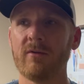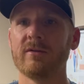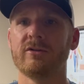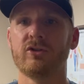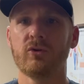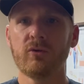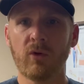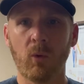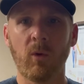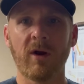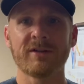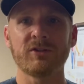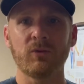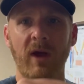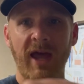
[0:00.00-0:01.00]
do the work
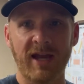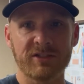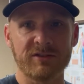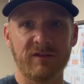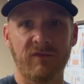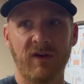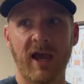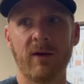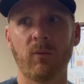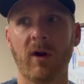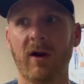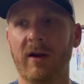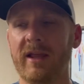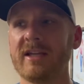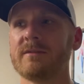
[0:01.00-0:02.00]
to actually find where it
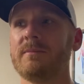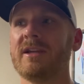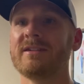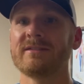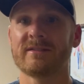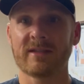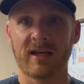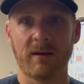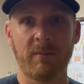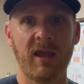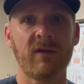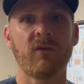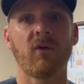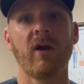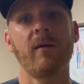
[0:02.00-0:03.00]
is, because it's going to make
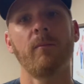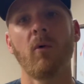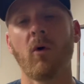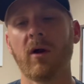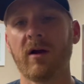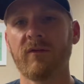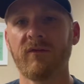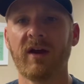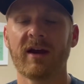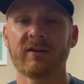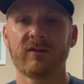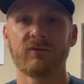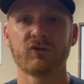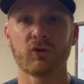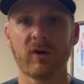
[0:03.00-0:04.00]
for a more effective
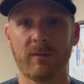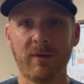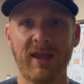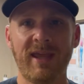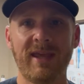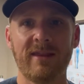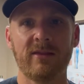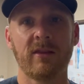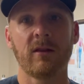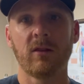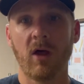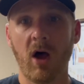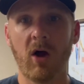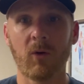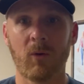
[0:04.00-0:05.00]
treatment in the
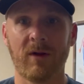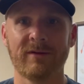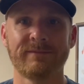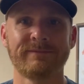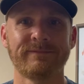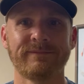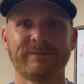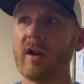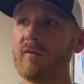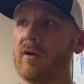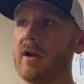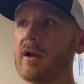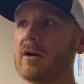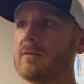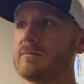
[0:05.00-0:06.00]
long run. Whenever it
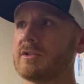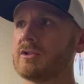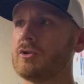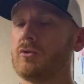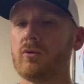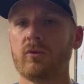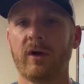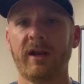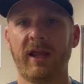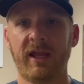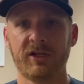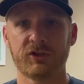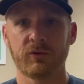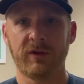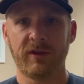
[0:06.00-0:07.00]
comes to an
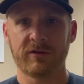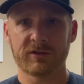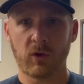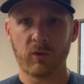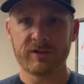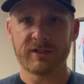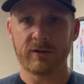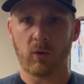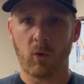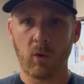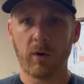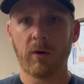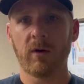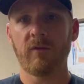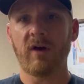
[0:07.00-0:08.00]
injury, there's always an
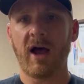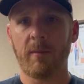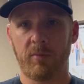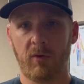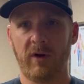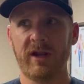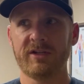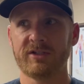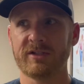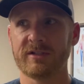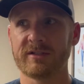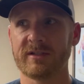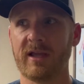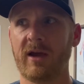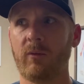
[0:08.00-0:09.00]
order of operations
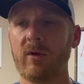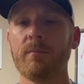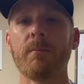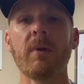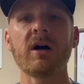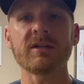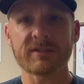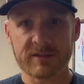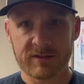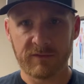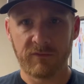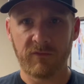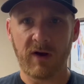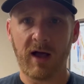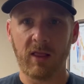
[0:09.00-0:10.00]
that we must
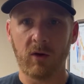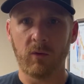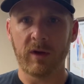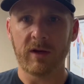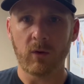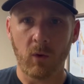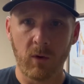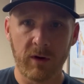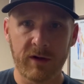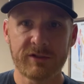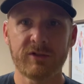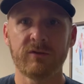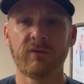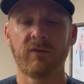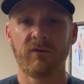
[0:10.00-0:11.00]
follow in order to
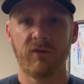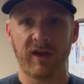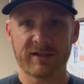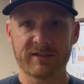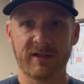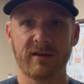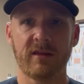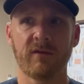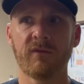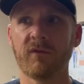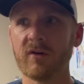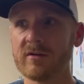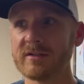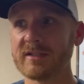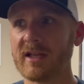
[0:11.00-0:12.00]
fix it. The
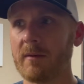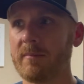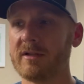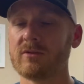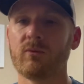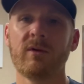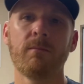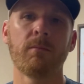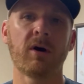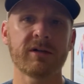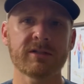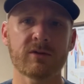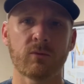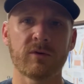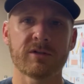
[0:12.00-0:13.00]
first step is we must
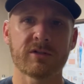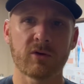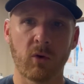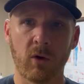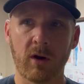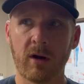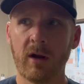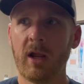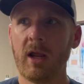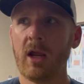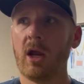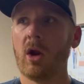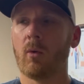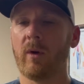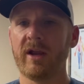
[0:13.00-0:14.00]
restore
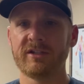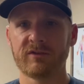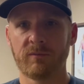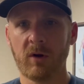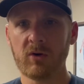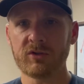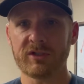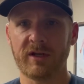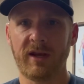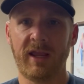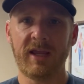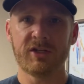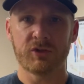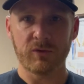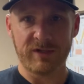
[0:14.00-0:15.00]
range of motion.
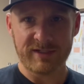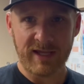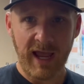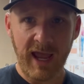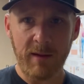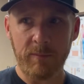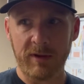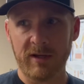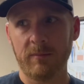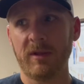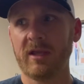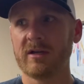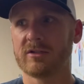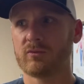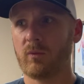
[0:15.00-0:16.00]
Injuries happen
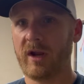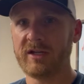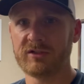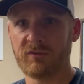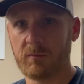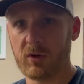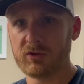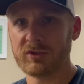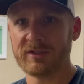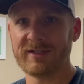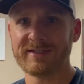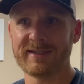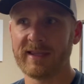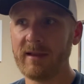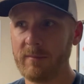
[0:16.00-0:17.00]
because range of motion is
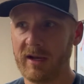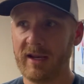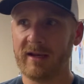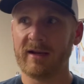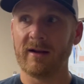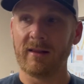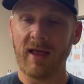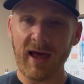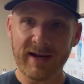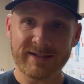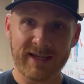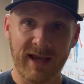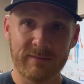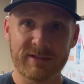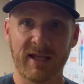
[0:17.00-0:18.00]
limited, and a lot of
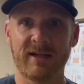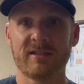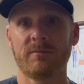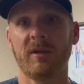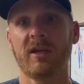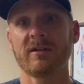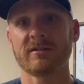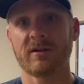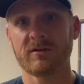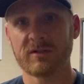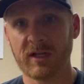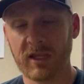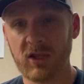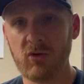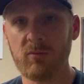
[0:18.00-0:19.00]
times that is because there's an
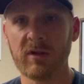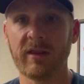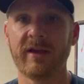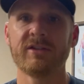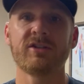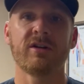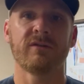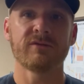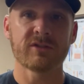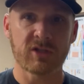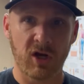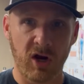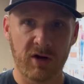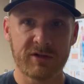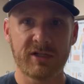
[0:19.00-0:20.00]
accumulation of
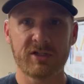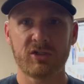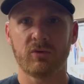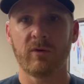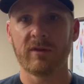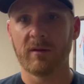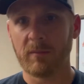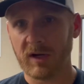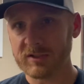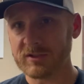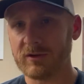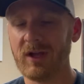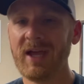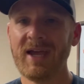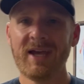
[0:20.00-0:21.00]
scar tissue in the muscle.
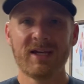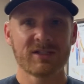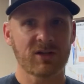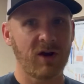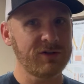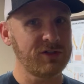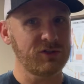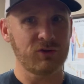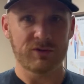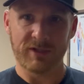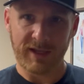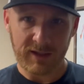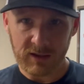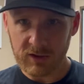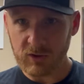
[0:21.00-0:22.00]
Scar tissue is like
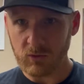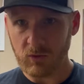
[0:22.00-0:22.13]
glue,